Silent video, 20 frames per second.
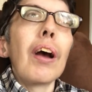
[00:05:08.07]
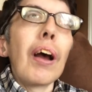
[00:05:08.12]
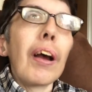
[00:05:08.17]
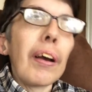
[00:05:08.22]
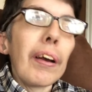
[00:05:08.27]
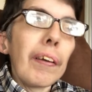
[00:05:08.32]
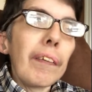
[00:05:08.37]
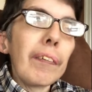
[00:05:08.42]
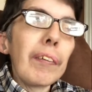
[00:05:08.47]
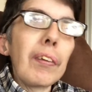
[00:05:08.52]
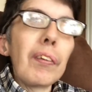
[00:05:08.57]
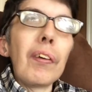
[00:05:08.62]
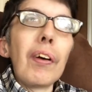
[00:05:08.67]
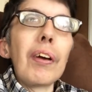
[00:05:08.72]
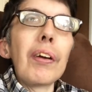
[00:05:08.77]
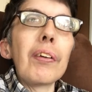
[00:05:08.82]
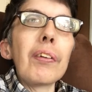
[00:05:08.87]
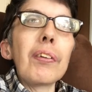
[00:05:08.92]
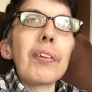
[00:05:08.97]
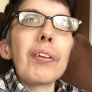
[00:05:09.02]
I came to
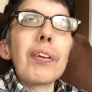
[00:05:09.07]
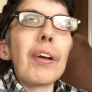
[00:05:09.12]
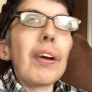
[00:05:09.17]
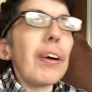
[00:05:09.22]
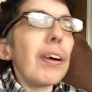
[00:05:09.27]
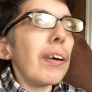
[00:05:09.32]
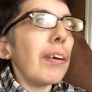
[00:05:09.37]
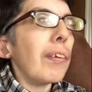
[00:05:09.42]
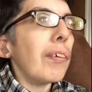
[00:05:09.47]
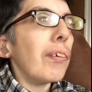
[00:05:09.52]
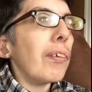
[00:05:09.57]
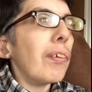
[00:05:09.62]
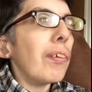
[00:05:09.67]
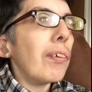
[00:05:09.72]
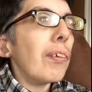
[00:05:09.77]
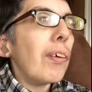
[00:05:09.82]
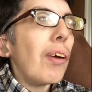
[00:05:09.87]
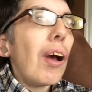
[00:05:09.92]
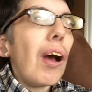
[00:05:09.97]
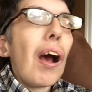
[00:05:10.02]
Christ, uh,
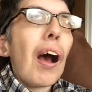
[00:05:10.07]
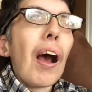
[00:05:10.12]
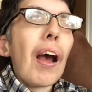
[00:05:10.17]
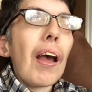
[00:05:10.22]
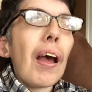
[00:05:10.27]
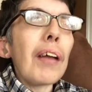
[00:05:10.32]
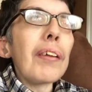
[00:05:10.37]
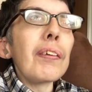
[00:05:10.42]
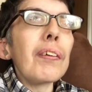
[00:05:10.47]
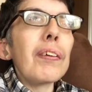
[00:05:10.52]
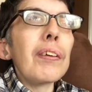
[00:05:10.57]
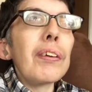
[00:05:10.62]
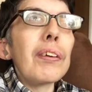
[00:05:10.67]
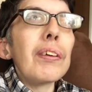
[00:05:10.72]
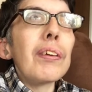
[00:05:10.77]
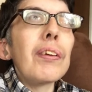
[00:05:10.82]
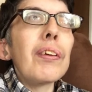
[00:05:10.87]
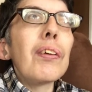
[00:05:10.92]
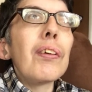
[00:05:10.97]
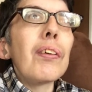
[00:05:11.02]
I
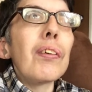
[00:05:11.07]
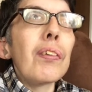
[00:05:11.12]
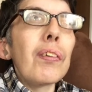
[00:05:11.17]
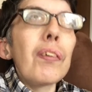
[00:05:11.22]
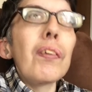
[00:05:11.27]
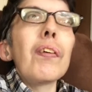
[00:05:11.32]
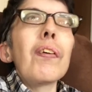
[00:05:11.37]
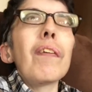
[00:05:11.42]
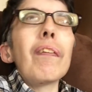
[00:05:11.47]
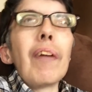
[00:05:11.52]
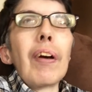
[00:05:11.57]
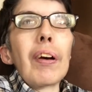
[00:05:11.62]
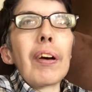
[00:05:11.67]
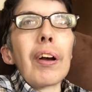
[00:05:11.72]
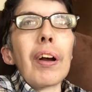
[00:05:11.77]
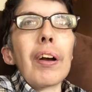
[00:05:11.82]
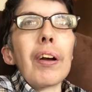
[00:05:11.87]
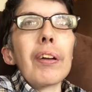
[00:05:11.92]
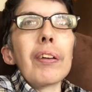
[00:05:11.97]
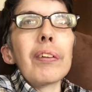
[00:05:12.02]
actually knew about
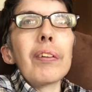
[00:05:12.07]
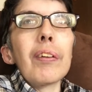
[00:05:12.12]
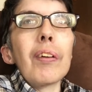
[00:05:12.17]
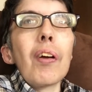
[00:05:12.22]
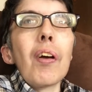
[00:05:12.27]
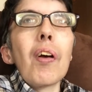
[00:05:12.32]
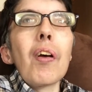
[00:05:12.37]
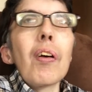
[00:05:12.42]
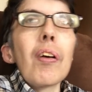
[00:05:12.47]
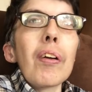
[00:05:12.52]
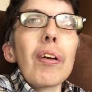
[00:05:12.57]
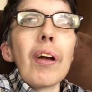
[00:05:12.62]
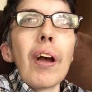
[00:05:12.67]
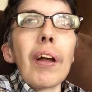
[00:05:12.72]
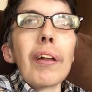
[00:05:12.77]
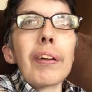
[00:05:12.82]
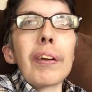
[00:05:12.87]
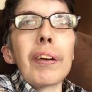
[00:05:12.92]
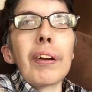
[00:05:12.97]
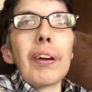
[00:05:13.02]
God
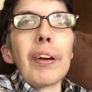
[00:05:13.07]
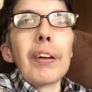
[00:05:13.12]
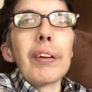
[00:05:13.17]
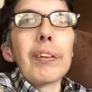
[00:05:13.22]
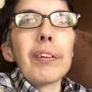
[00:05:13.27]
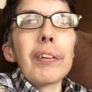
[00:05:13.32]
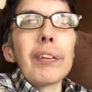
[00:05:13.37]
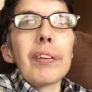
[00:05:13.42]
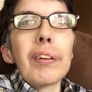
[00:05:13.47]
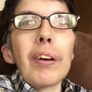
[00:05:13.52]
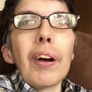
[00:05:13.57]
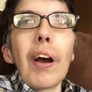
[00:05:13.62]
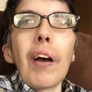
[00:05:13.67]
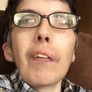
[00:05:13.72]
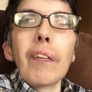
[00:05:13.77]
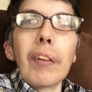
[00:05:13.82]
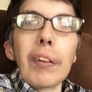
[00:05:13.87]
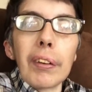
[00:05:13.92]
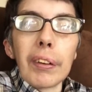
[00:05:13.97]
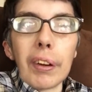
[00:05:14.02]
as a kid. I
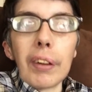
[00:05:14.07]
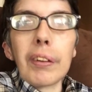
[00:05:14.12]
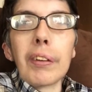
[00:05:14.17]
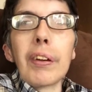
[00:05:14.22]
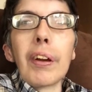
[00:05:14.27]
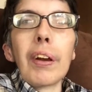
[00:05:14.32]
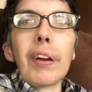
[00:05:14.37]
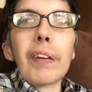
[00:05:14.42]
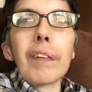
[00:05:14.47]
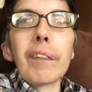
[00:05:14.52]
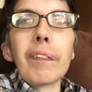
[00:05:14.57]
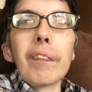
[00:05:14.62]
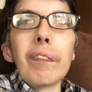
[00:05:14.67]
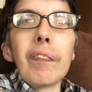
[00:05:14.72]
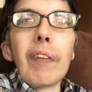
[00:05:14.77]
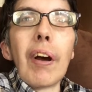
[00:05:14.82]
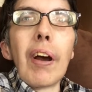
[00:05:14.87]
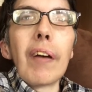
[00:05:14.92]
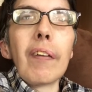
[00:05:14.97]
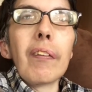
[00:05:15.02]
read the King James
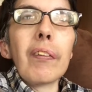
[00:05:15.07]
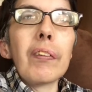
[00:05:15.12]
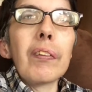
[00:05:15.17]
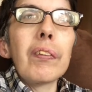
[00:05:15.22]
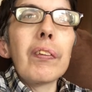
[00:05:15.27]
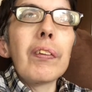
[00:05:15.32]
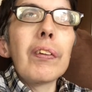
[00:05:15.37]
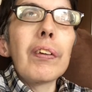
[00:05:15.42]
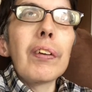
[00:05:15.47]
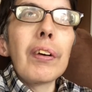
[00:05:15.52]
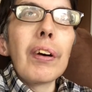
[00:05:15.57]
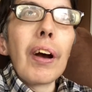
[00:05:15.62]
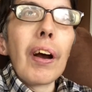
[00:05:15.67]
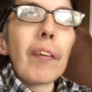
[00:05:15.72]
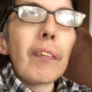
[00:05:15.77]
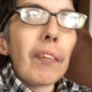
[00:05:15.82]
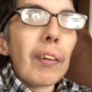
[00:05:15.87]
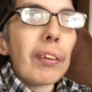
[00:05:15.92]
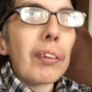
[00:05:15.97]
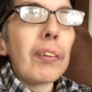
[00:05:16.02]
Bible.
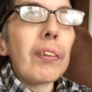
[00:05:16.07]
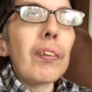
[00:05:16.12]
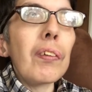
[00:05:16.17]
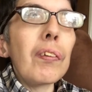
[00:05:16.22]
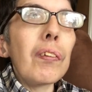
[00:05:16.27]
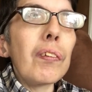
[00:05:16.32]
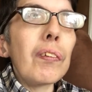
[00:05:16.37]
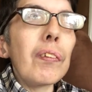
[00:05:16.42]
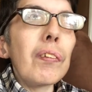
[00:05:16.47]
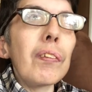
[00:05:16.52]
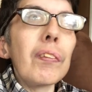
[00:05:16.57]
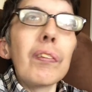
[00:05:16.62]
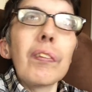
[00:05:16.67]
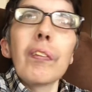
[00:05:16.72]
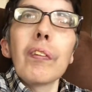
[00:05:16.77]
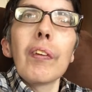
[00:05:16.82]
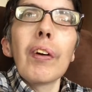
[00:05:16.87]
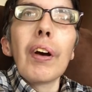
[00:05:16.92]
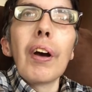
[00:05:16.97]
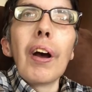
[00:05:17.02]
I went to
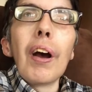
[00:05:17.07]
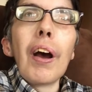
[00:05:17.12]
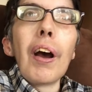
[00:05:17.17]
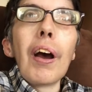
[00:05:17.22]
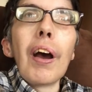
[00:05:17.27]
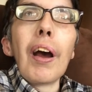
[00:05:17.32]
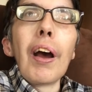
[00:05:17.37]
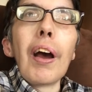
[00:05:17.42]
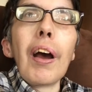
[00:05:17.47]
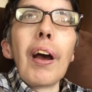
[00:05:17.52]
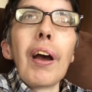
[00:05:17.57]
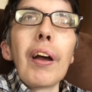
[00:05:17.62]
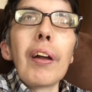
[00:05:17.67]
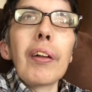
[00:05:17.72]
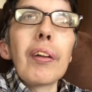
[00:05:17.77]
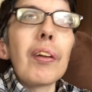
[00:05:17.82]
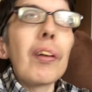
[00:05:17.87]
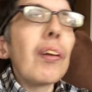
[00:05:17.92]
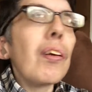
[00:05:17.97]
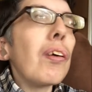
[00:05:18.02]
uh,
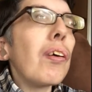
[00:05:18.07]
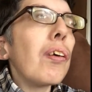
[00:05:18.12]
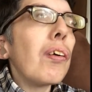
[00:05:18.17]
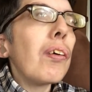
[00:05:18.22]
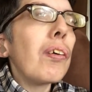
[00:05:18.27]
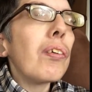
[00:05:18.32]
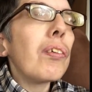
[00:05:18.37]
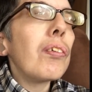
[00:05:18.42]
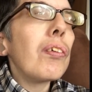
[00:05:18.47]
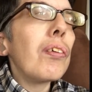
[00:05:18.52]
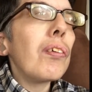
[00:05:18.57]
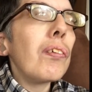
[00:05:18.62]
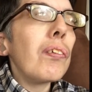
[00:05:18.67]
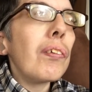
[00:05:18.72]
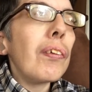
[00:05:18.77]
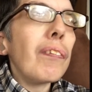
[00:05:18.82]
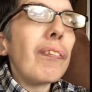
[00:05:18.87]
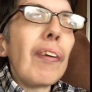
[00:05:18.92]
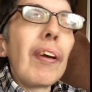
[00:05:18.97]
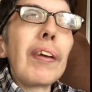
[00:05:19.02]

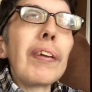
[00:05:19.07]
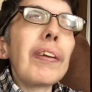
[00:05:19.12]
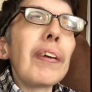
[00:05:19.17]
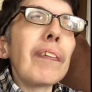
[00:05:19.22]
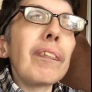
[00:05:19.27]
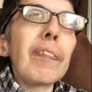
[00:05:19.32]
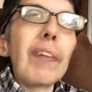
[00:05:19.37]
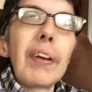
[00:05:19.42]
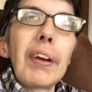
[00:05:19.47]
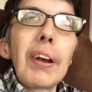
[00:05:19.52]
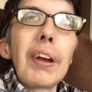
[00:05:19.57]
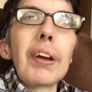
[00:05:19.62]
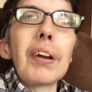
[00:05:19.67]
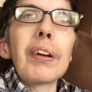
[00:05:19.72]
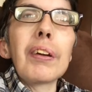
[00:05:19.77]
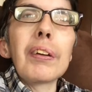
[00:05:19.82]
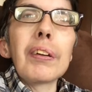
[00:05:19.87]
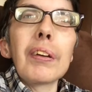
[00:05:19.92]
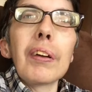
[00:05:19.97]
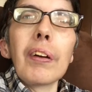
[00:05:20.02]
to the basic
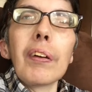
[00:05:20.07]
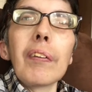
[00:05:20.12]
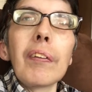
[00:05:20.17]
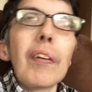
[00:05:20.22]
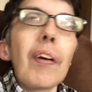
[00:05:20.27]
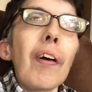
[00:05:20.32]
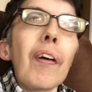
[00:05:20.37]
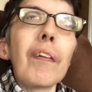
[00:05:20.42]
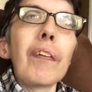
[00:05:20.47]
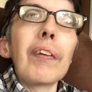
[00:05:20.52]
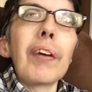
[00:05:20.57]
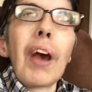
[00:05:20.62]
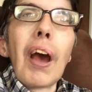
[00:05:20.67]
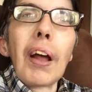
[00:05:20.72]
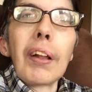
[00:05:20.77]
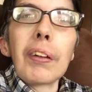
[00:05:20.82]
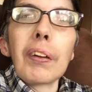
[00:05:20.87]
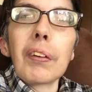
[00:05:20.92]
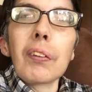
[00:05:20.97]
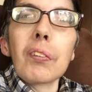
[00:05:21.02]
beginnings of, of
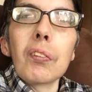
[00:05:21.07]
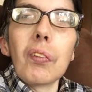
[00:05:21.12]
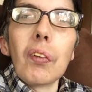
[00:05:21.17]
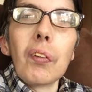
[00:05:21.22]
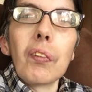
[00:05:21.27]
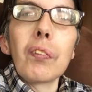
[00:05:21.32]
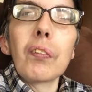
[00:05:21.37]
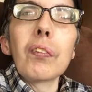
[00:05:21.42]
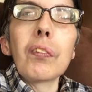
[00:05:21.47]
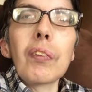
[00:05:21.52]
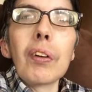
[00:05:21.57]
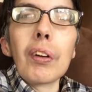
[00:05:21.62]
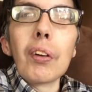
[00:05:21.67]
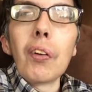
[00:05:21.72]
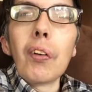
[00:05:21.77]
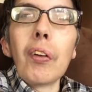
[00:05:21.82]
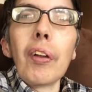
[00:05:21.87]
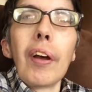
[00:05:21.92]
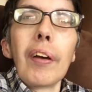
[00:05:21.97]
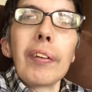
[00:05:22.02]
Catholic Church and
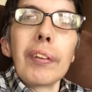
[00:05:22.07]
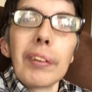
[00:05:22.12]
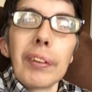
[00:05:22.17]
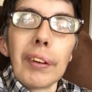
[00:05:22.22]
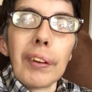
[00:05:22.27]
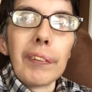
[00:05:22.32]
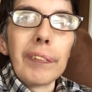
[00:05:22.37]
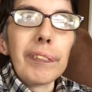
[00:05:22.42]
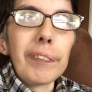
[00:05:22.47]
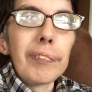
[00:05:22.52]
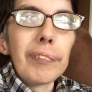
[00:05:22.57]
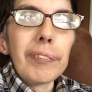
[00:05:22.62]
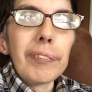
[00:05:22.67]
all that stuff.